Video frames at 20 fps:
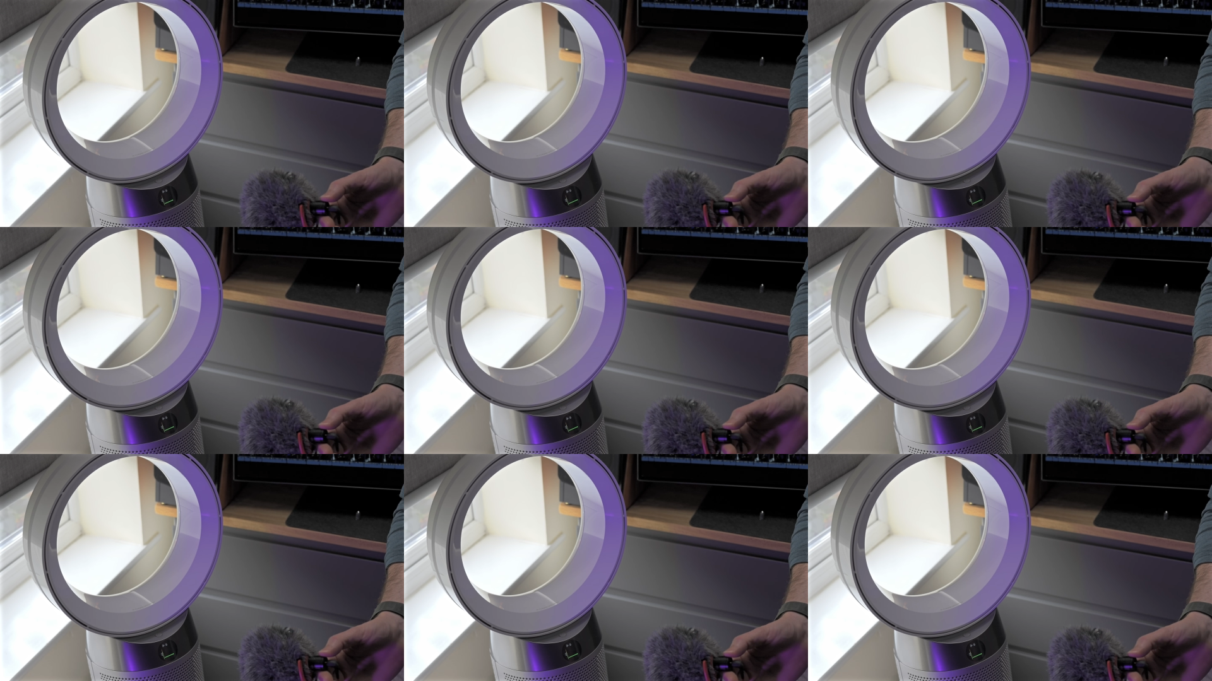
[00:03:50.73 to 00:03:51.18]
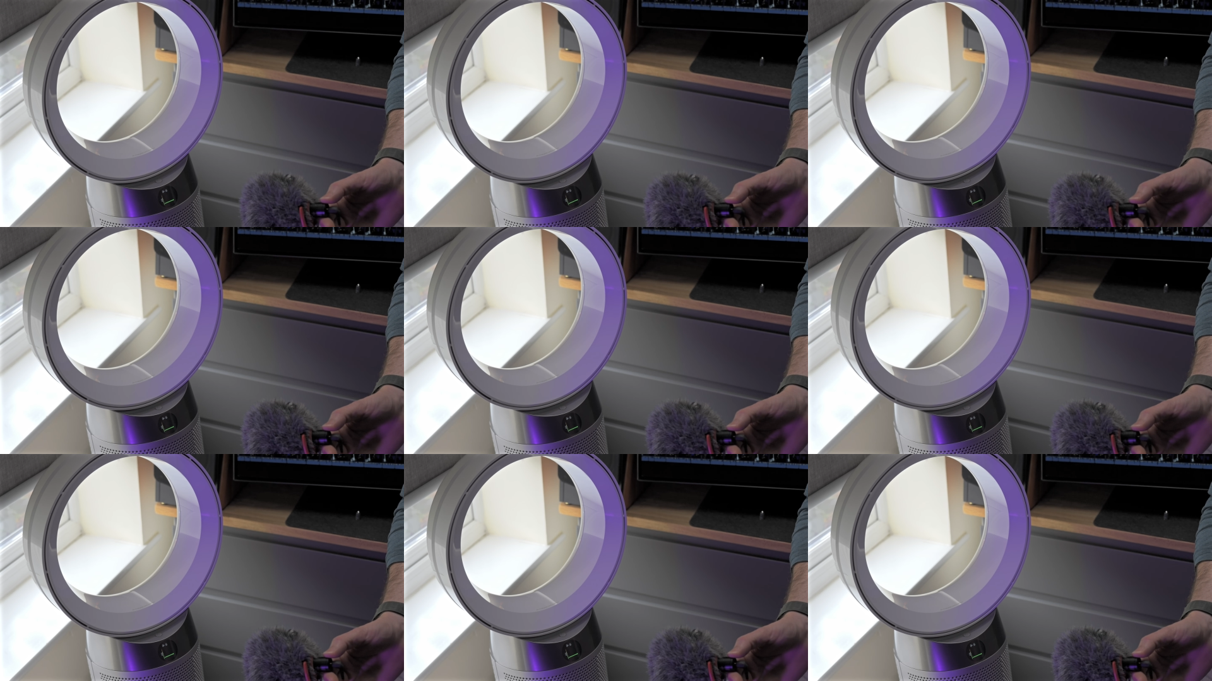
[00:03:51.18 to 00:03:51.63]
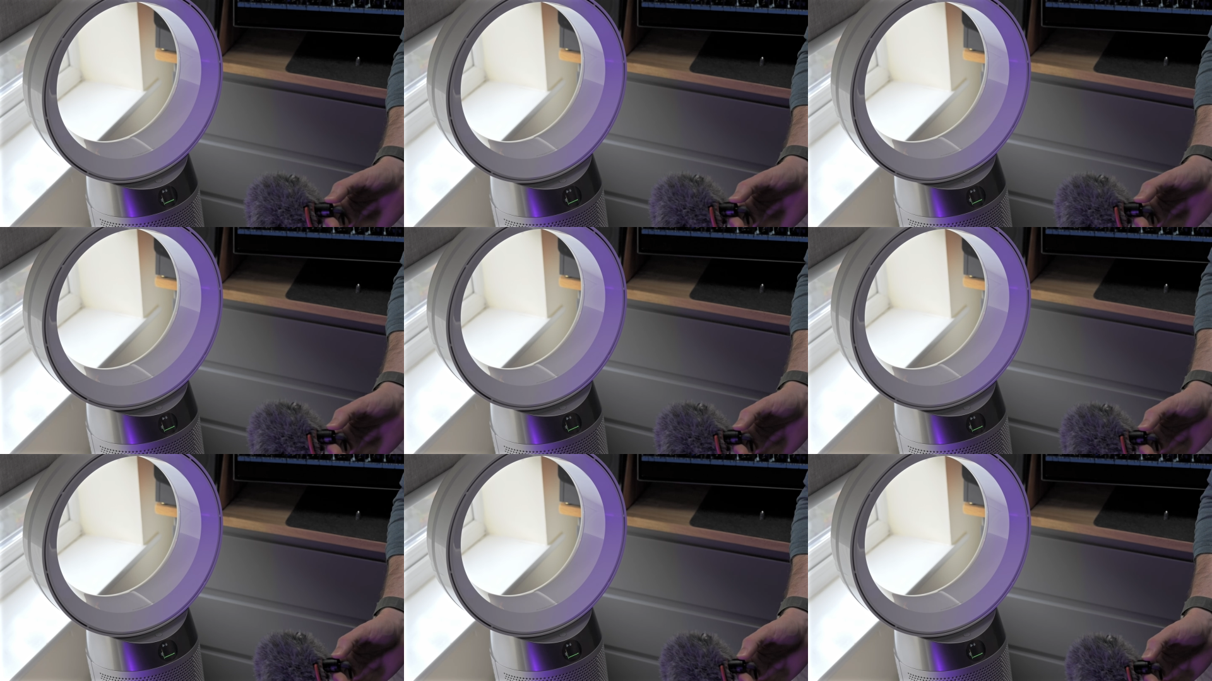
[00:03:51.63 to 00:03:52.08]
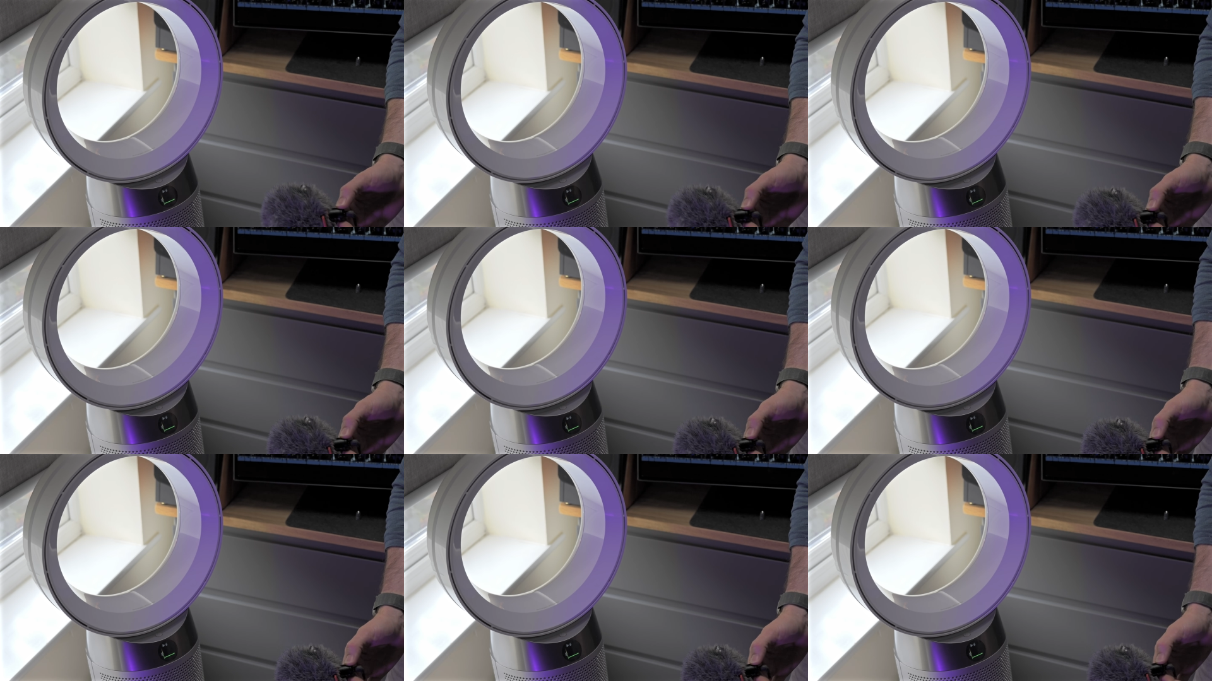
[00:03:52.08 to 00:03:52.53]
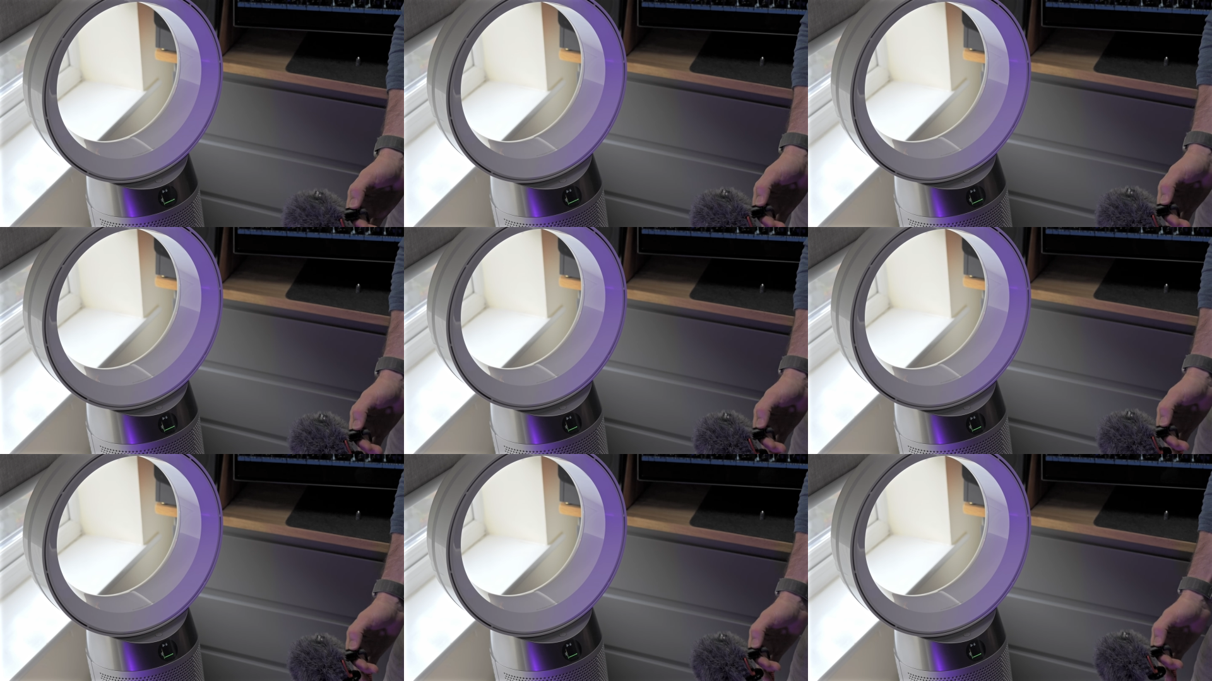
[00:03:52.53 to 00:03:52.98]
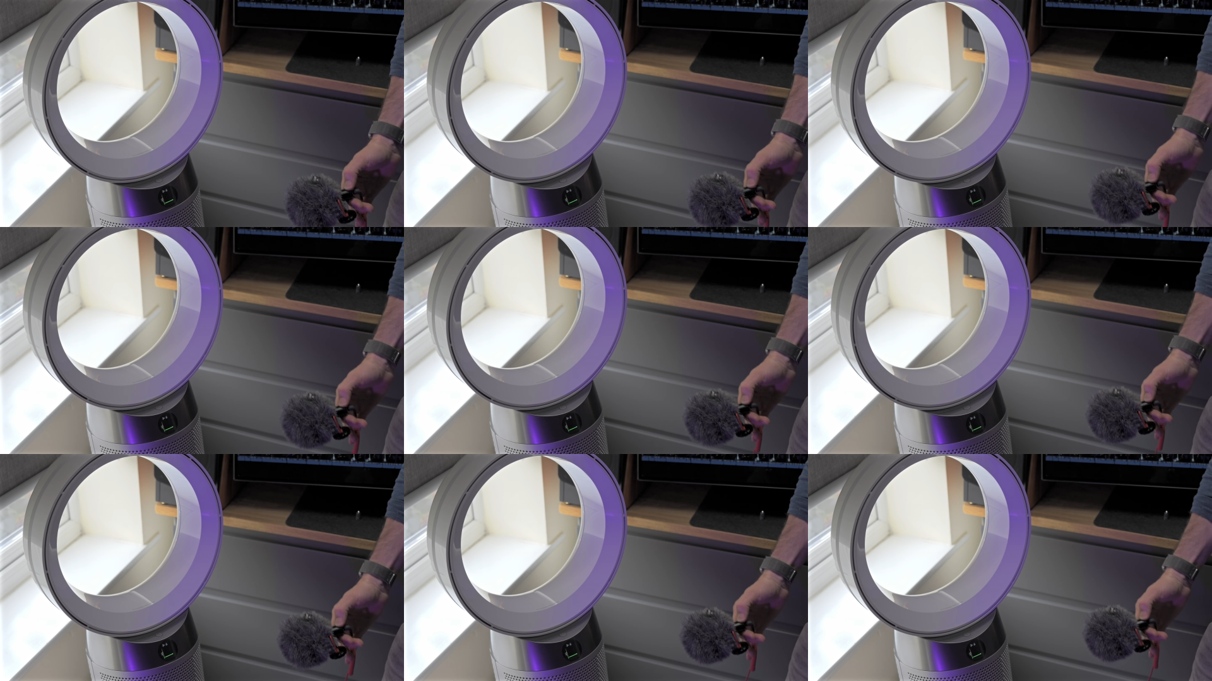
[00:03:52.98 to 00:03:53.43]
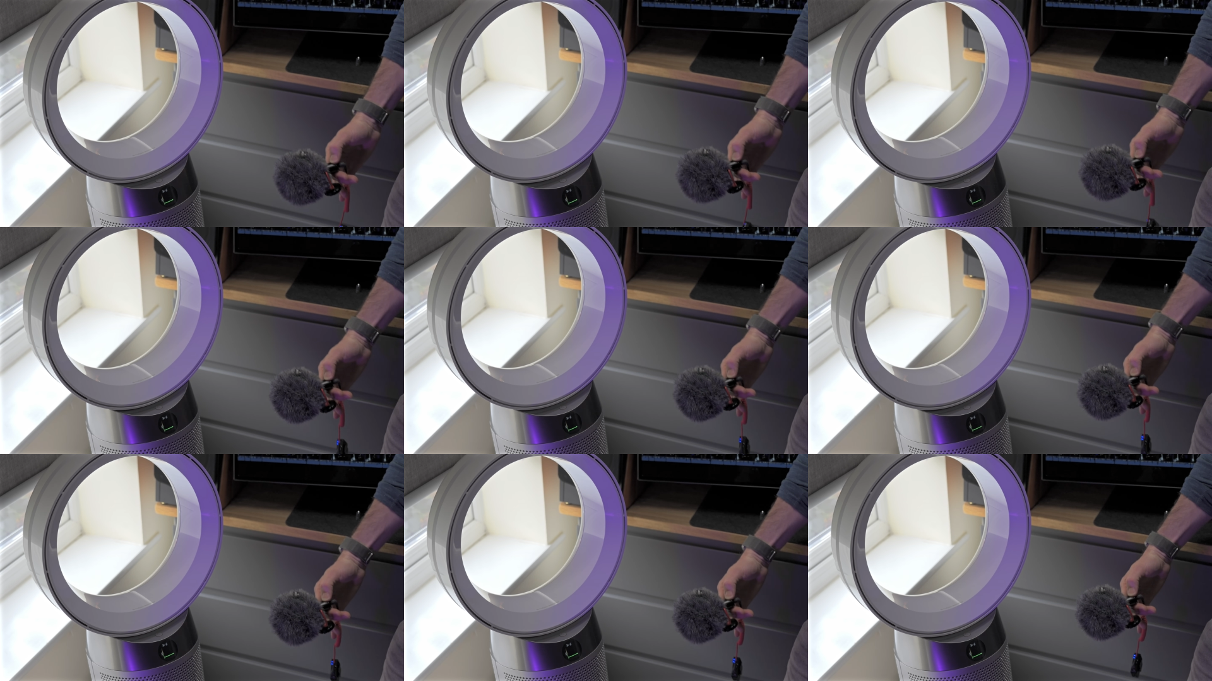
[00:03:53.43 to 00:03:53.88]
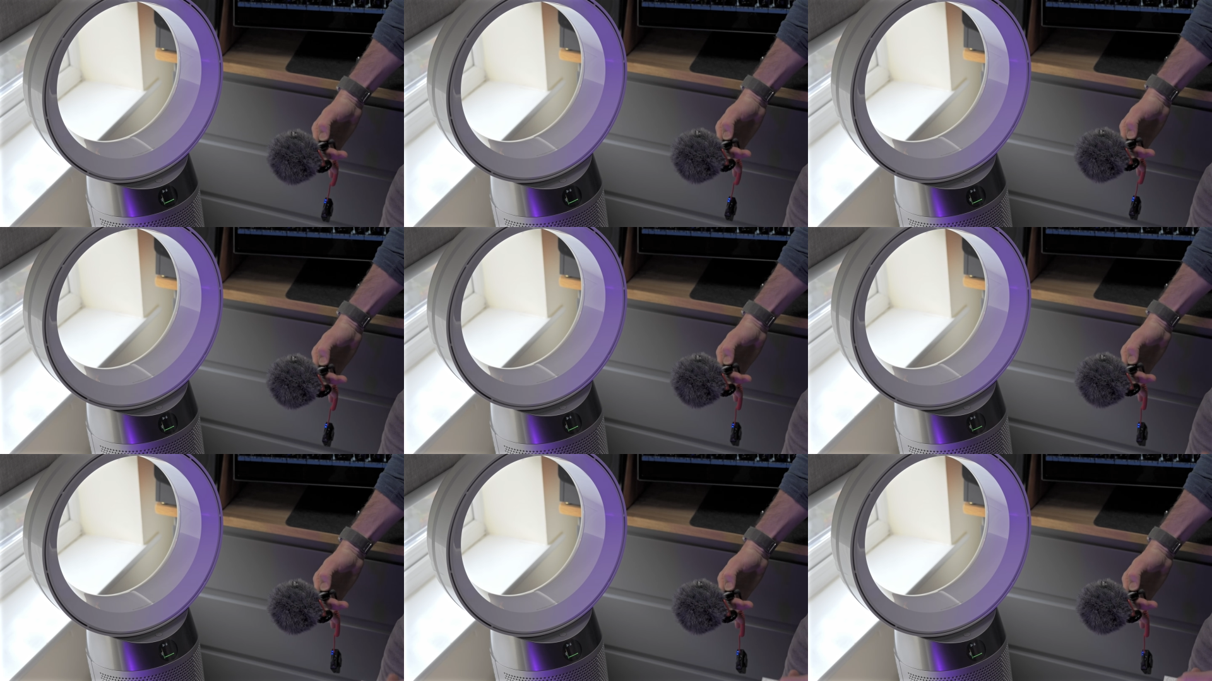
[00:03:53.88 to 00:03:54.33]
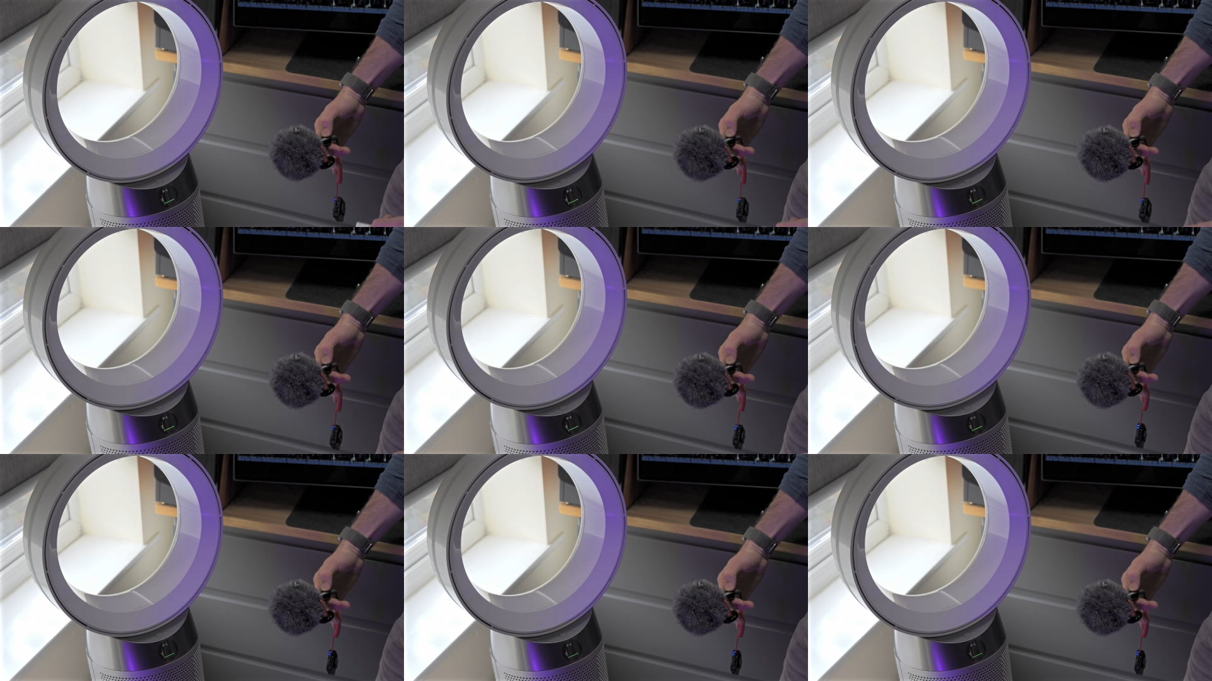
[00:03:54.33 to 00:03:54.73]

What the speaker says: No face is visible, so there are no lips to read.